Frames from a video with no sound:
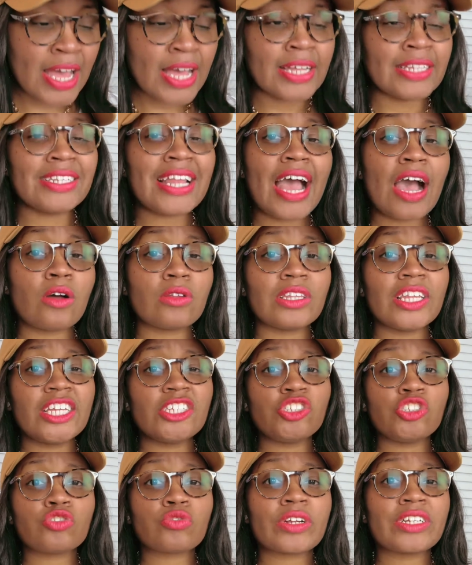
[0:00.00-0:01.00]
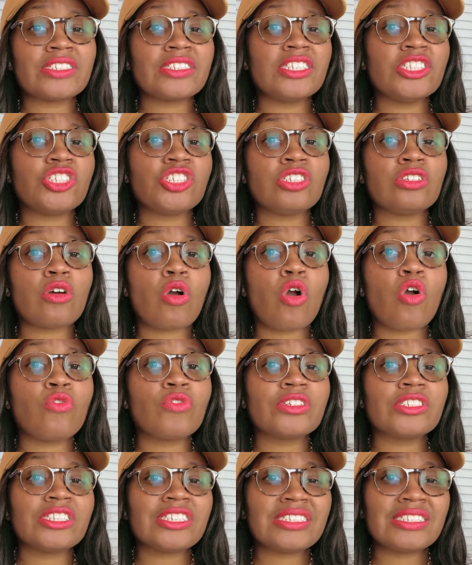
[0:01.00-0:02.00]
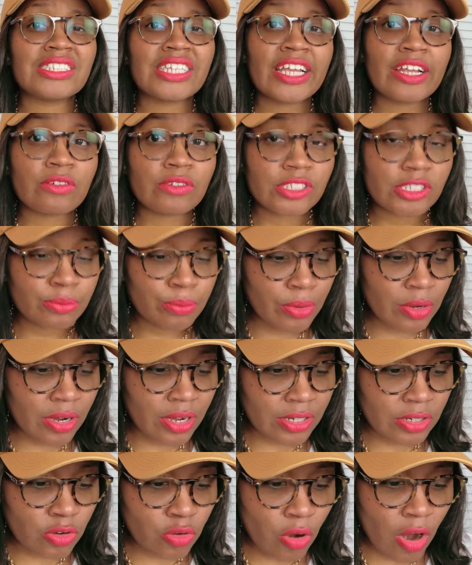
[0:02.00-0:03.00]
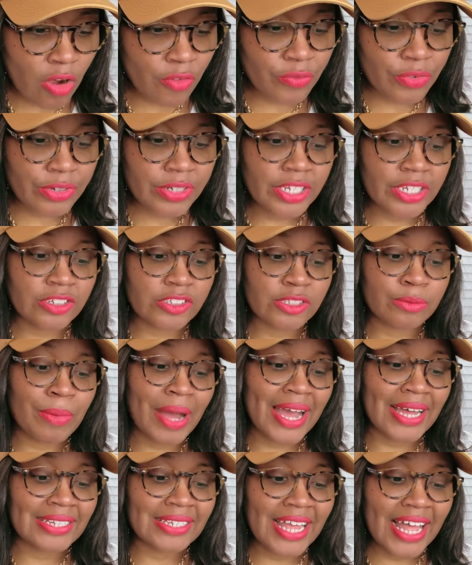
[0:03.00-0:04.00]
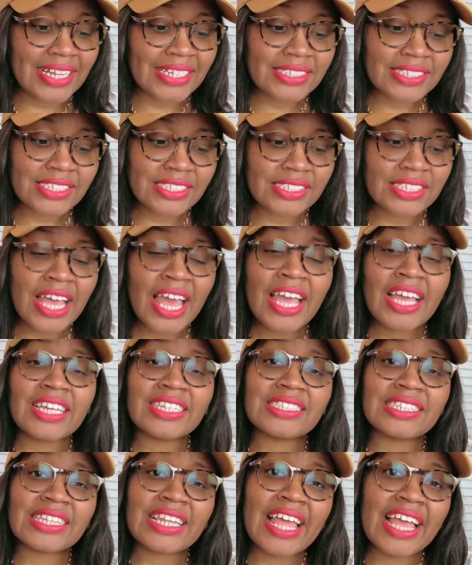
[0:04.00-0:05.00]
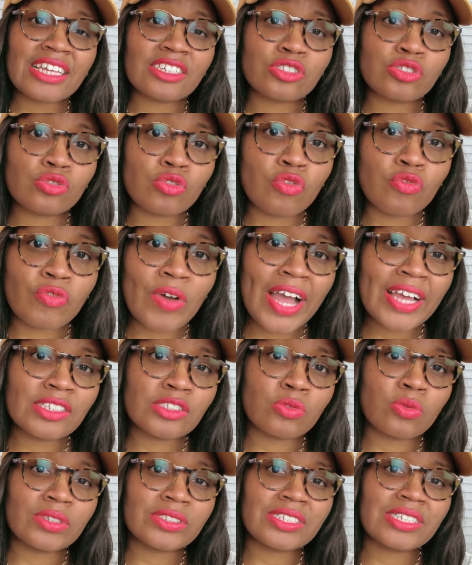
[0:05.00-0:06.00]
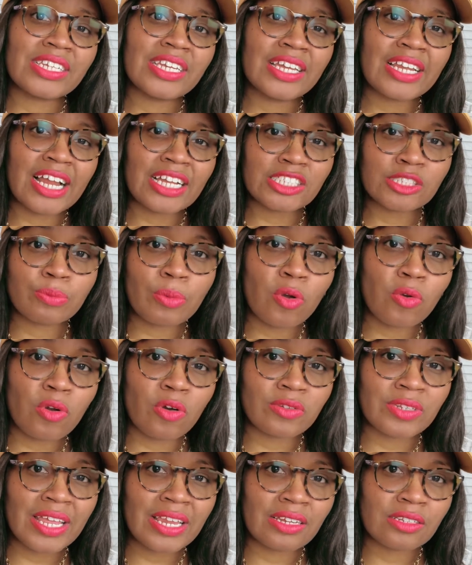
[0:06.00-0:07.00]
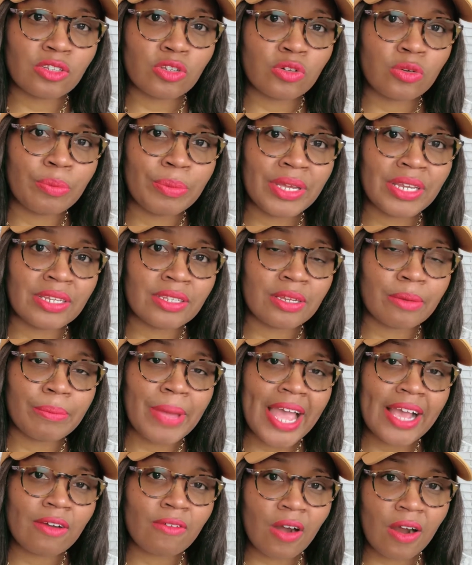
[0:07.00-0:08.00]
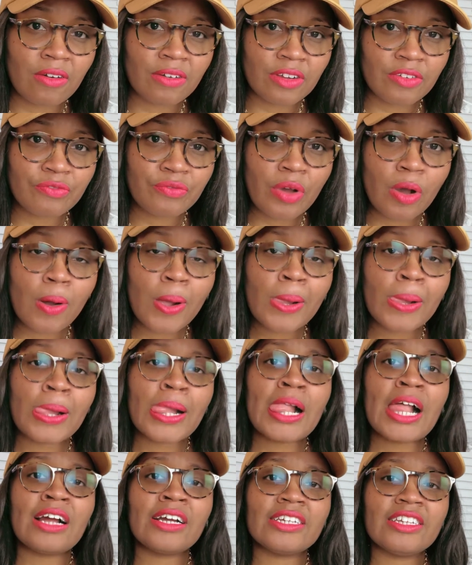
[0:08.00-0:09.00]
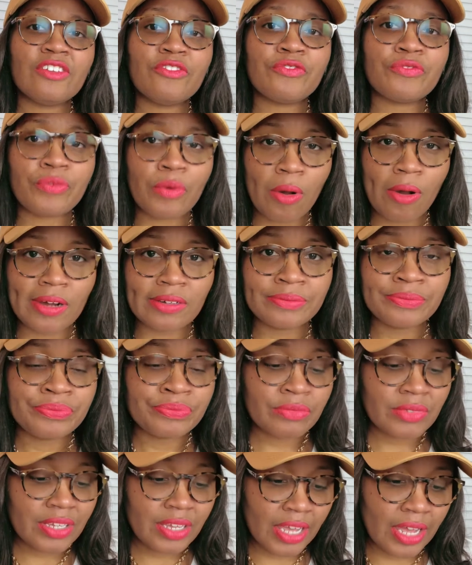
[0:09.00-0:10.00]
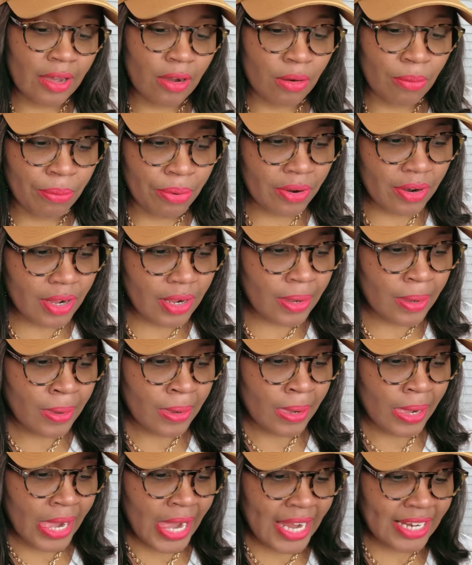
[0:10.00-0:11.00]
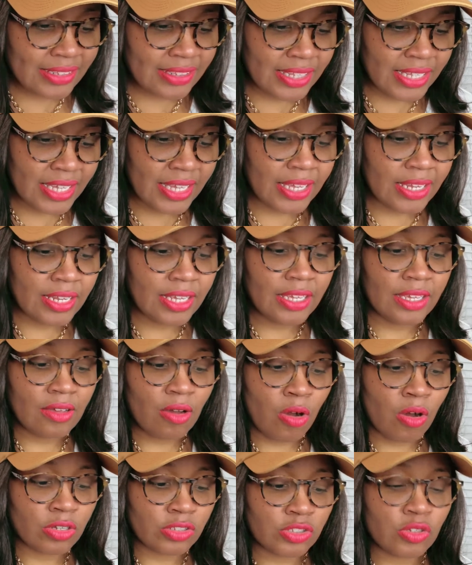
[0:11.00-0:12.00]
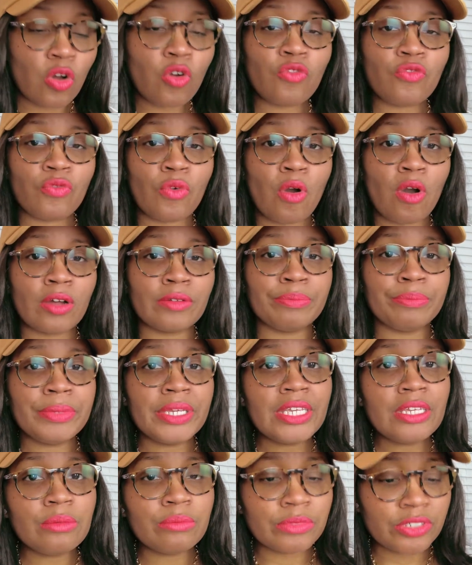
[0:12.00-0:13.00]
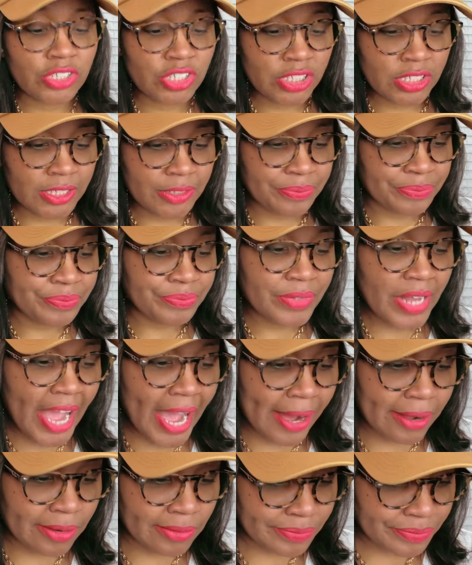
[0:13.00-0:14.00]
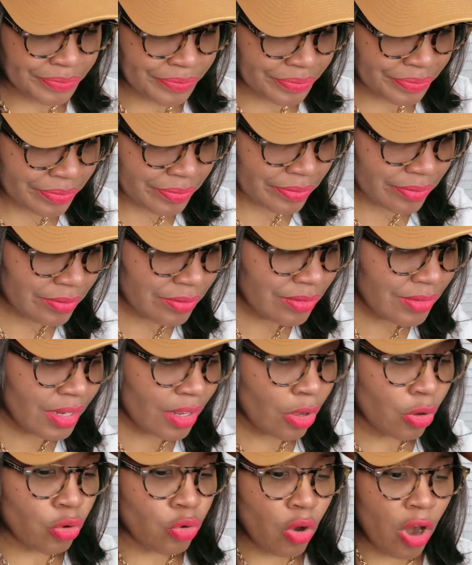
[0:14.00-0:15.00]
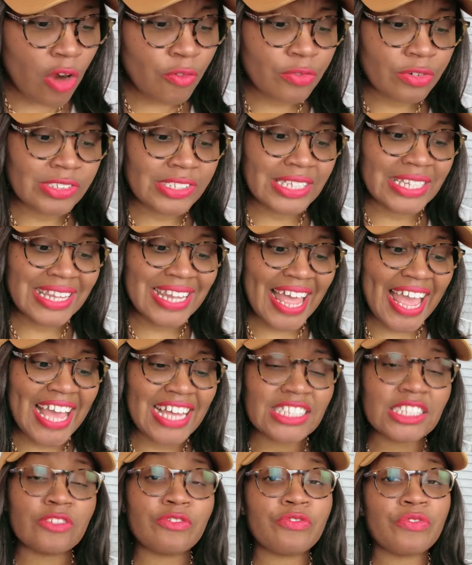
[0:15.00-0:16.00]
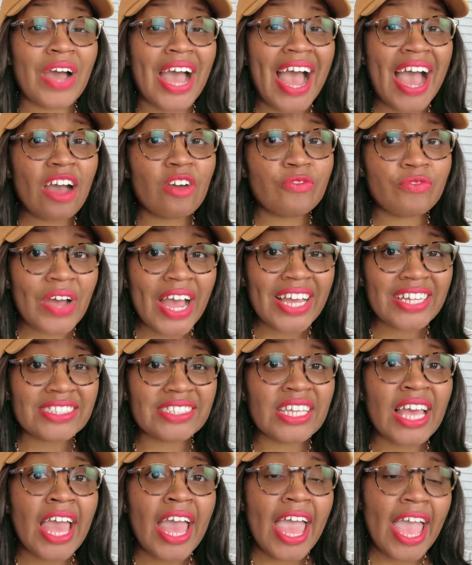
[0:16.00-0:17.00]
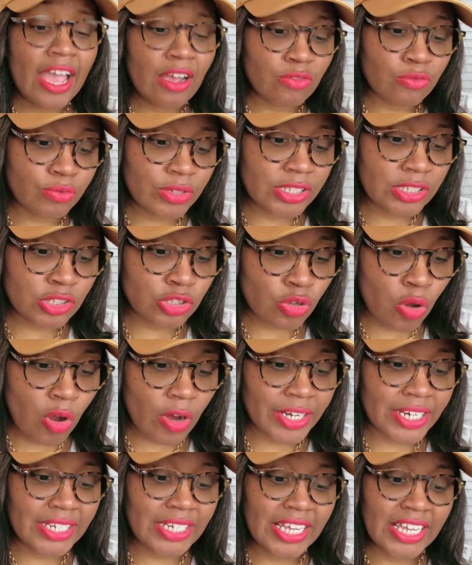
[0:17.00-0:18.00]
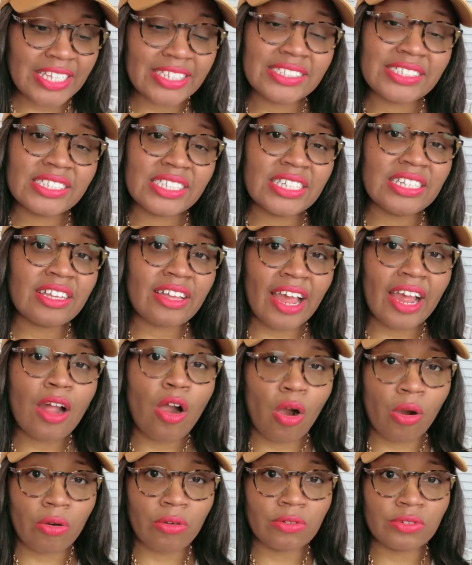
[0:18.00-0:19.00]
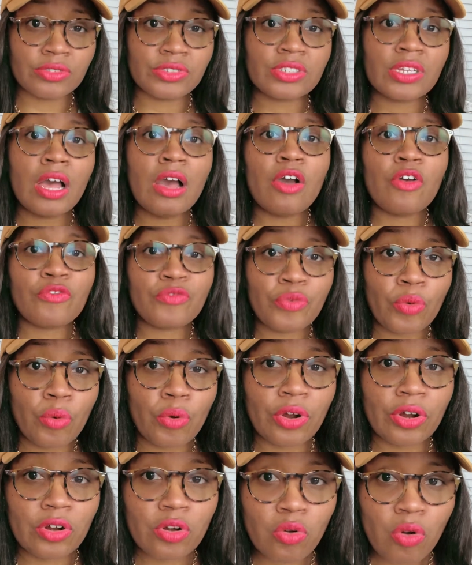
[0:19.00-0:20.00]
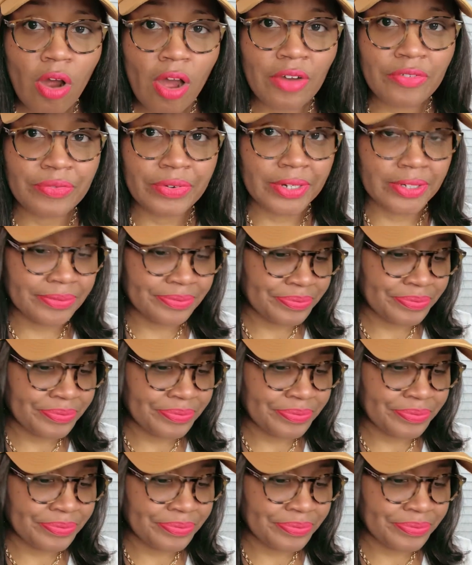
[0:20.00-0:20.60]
Now let's transition over to Terence Bud Crawford. Here's my analysis. His last two fights, once again, I spoke on that a little bit in the background info. He fought Kell Brook, and then he also fought Mean Machine. Now, Crawford's last 5 fights have resulted in TKOs for Crawford.